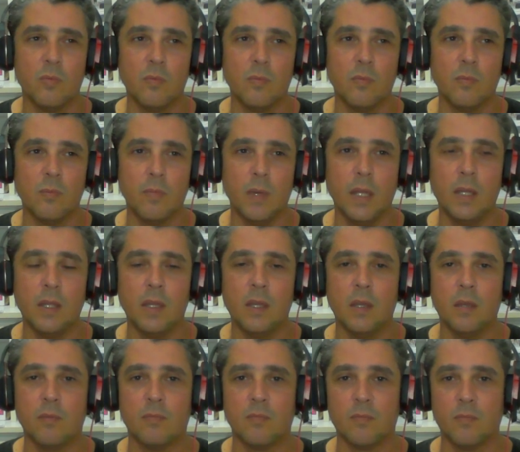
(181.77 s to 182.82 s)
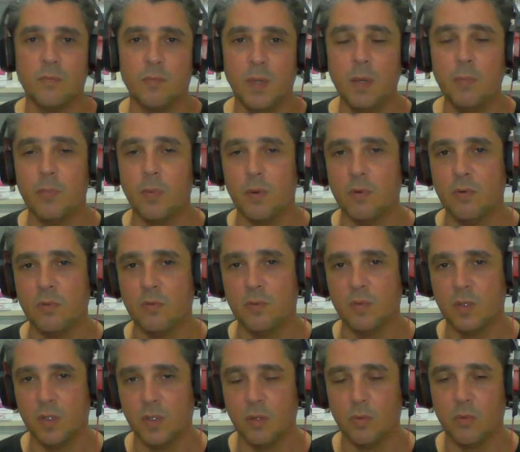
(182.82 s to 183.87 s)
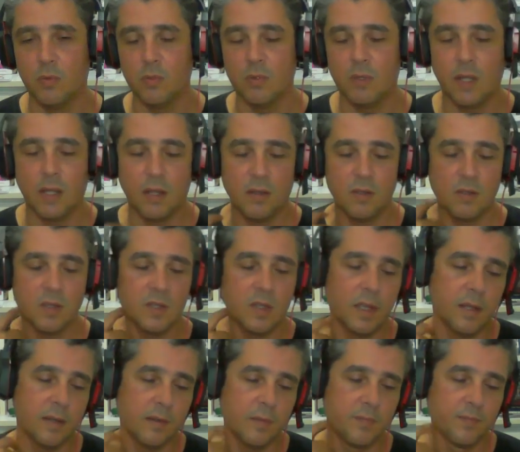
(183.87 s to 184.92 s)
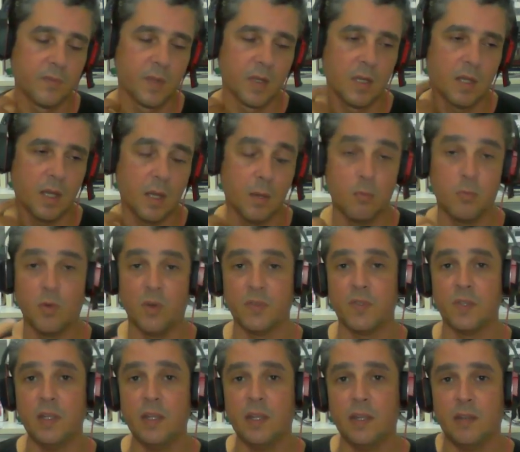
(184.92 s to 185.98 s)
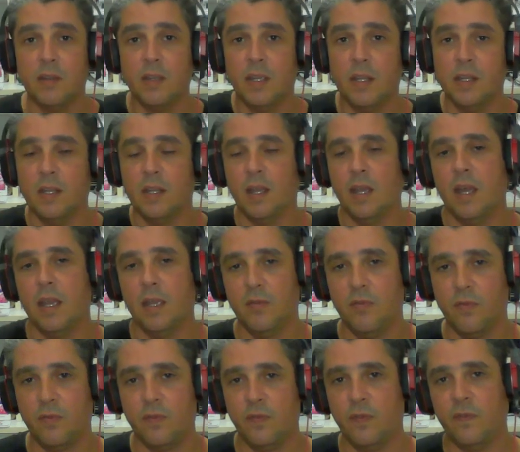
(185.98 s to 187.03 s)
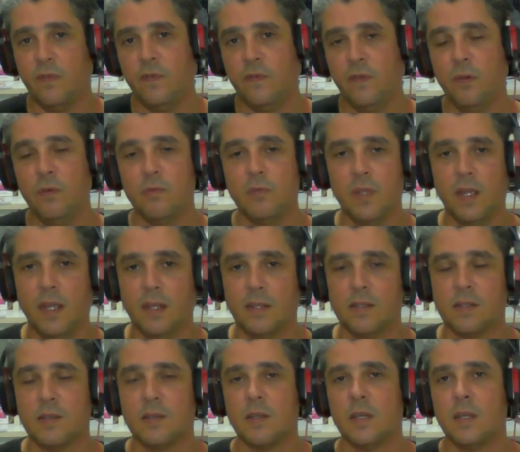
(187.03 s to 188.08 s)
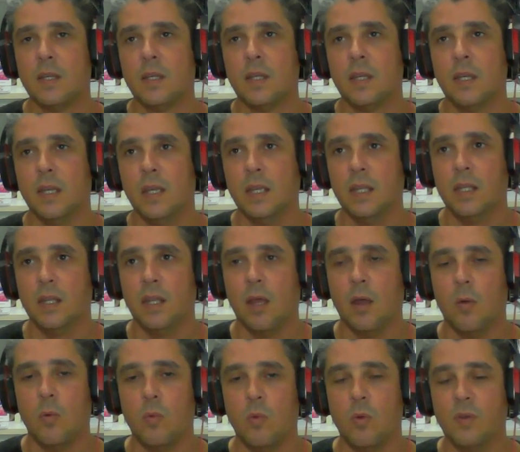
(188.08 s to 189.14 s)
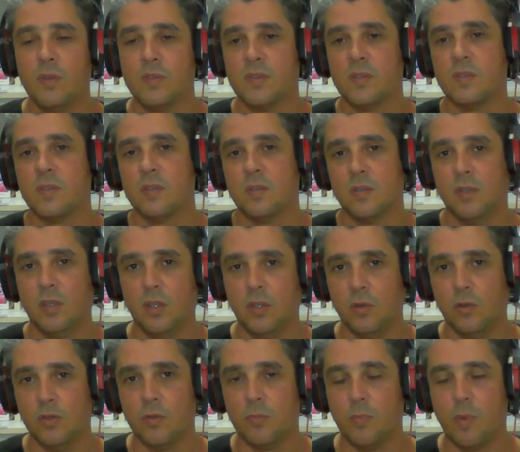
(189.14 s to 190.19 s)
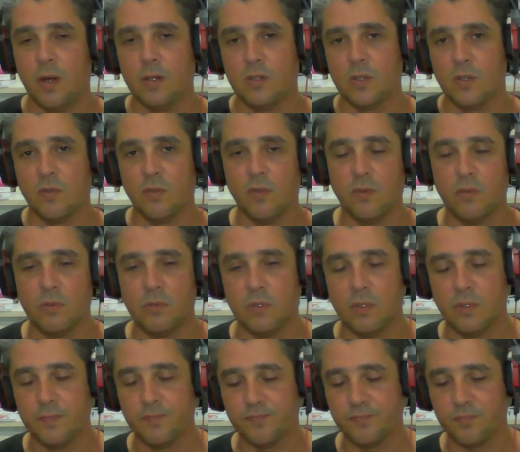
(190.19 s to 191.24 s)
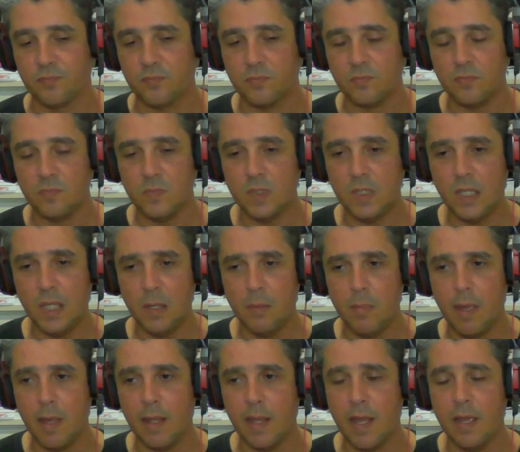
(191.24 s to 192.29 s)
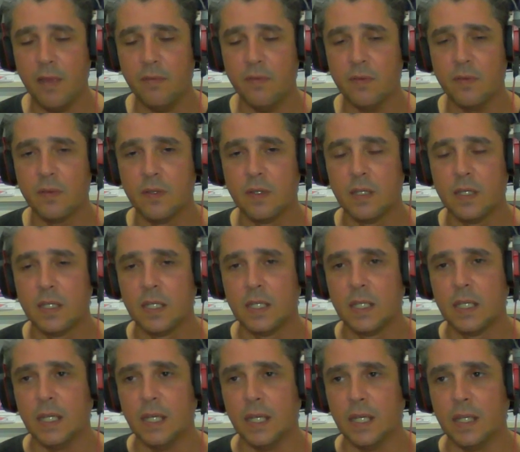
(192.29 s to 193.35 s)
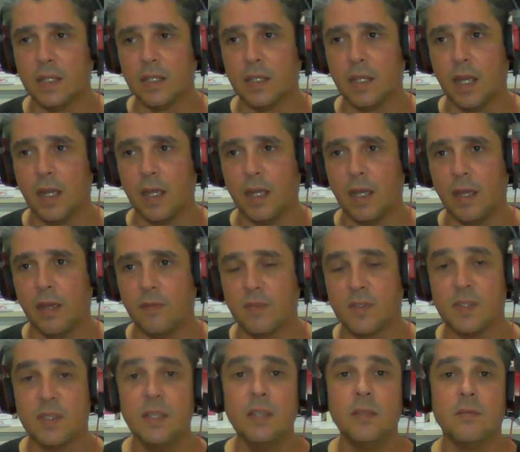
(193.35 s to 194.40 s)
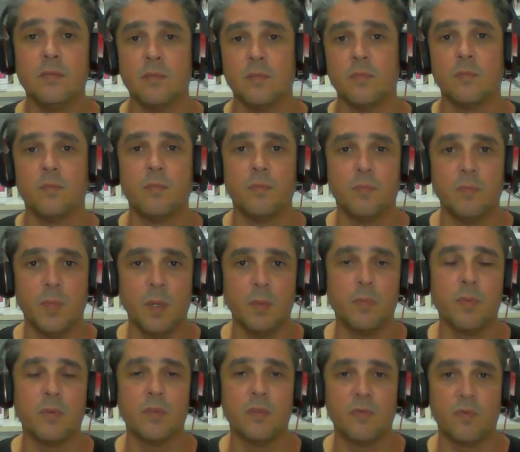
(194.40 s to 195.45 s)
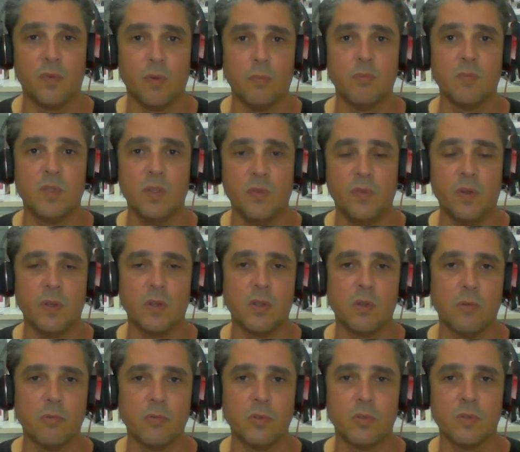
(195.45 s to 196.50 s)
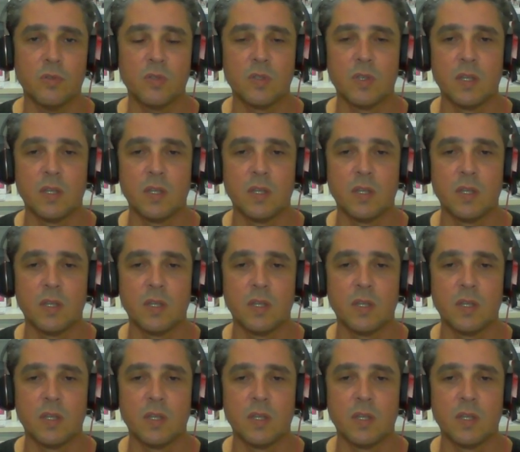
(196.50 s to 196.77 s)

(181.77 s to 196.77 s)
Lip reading: many people in the world, I understand, I'm Brazilian, and I feel that, and I was in other parts of the world in my life, and I've seen people from different cultures